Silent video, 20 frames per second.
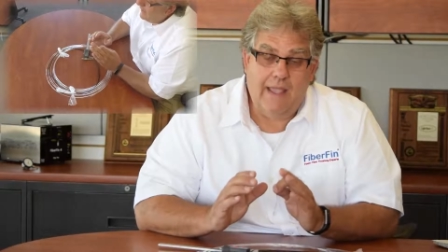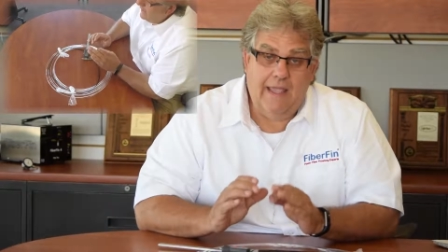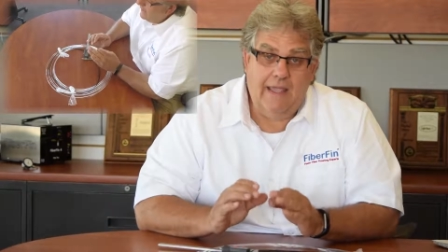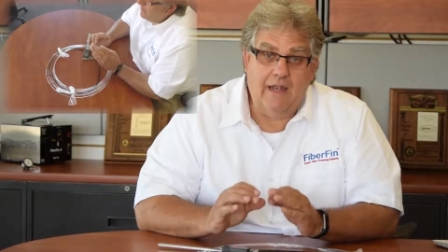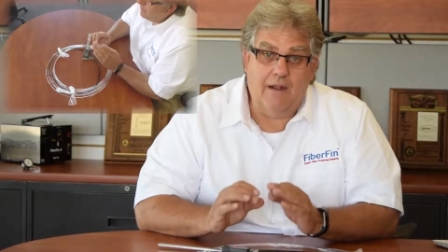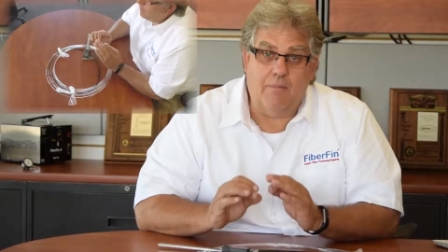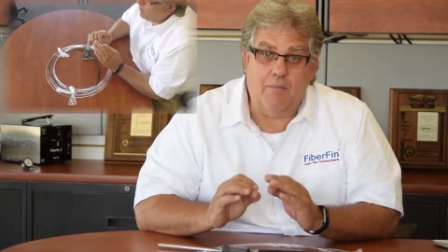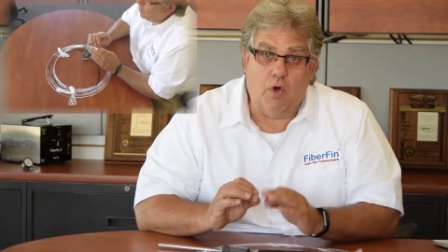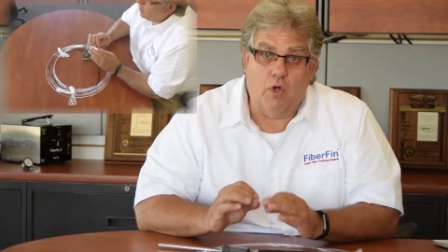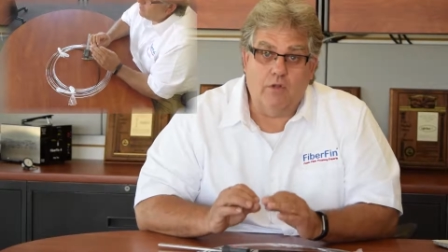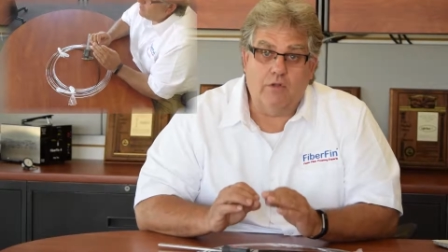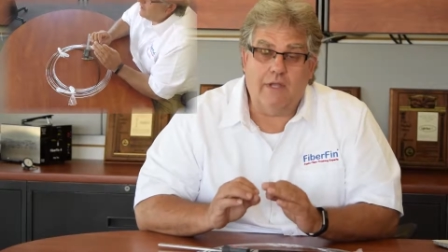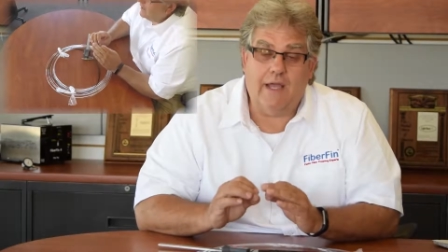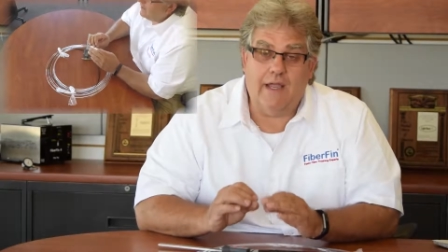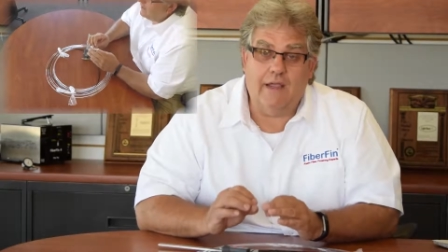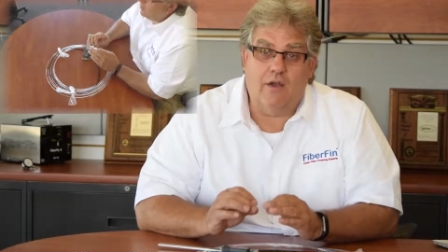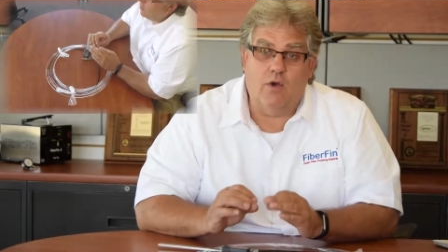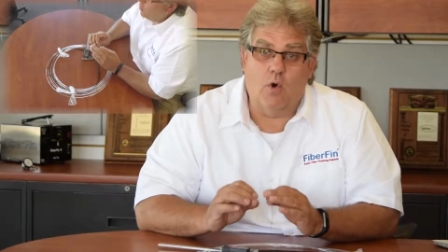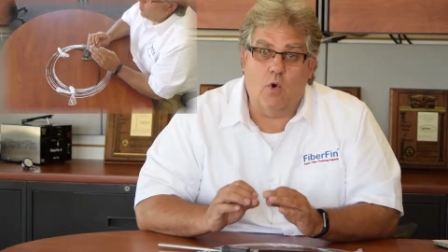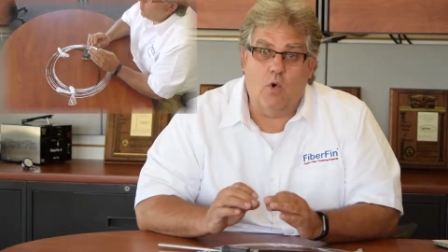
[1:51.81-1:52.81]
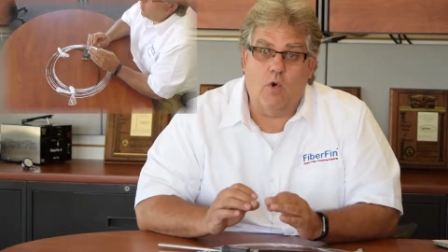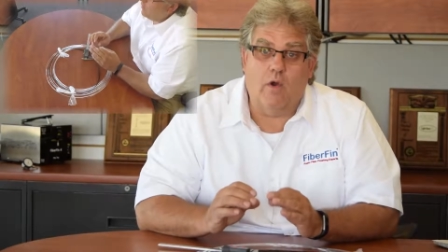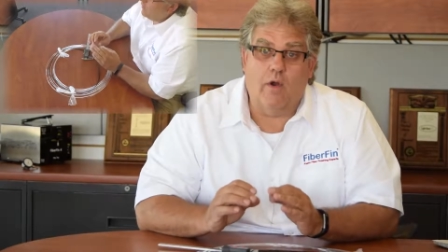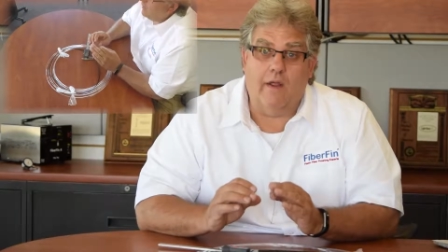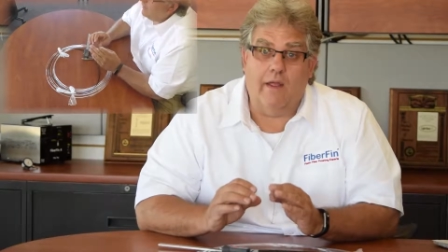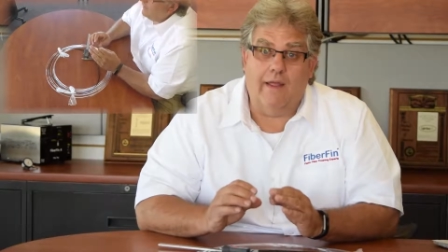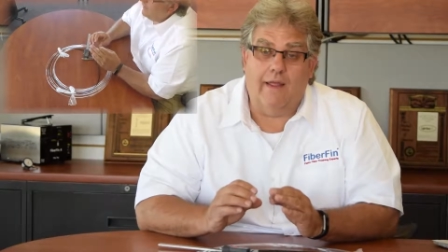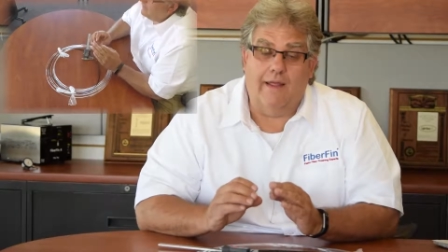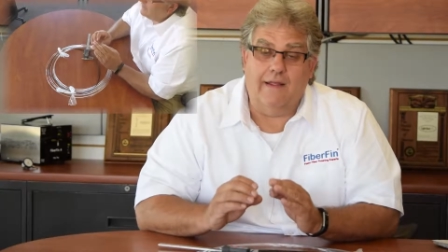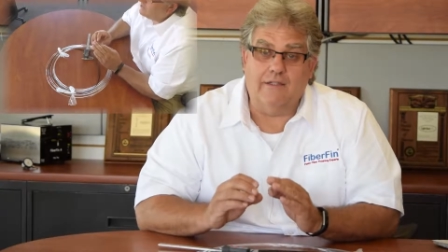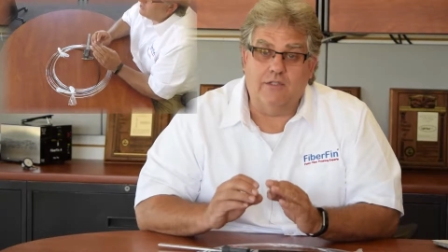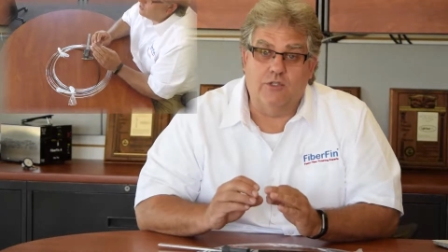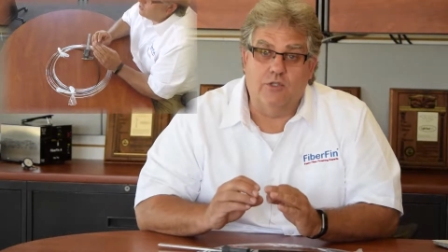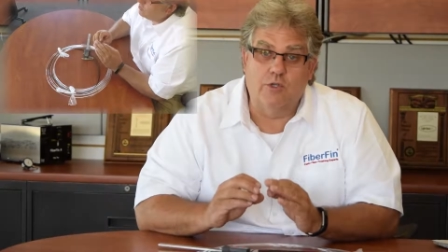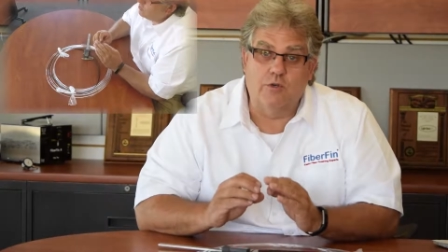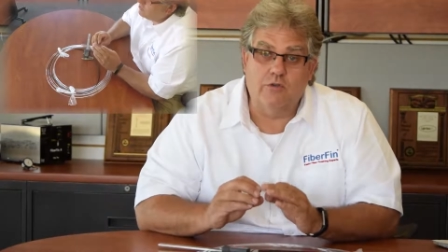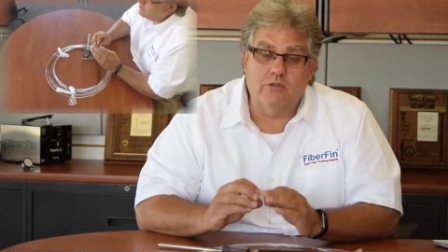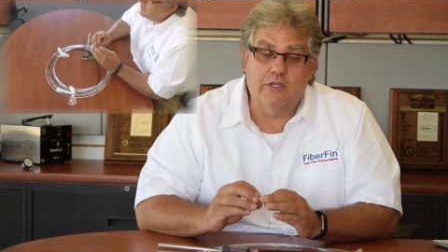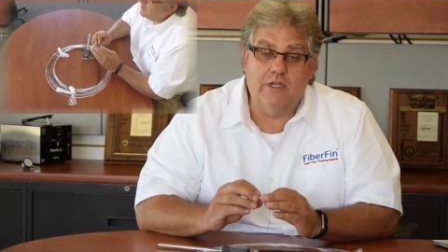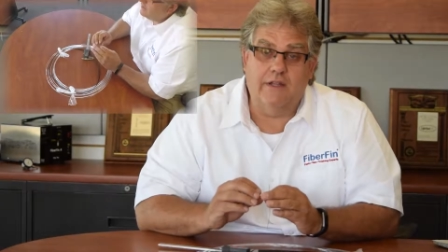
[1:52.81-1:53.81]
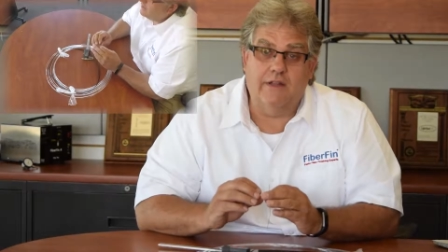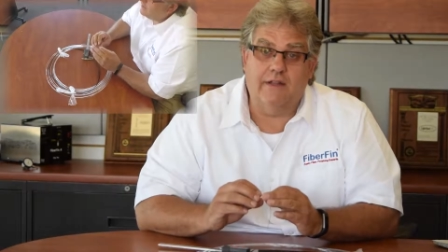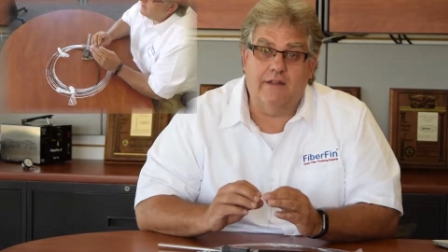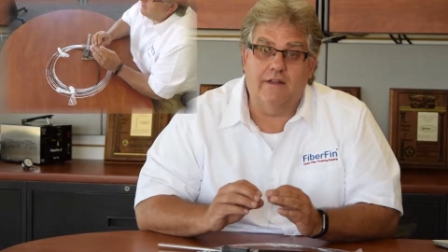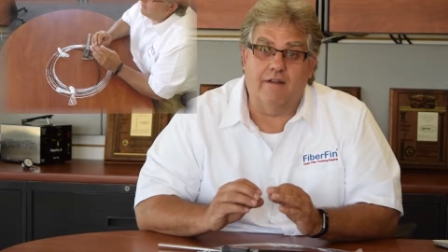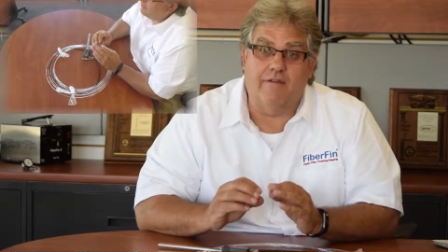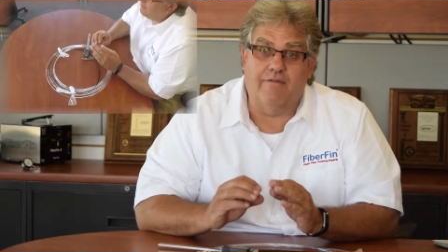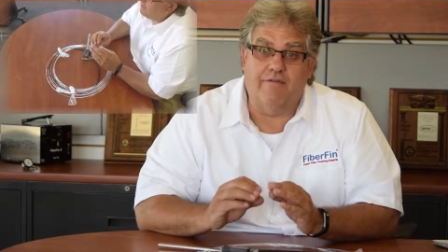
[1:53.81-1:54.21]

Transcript: in a multi-core, it's usually that the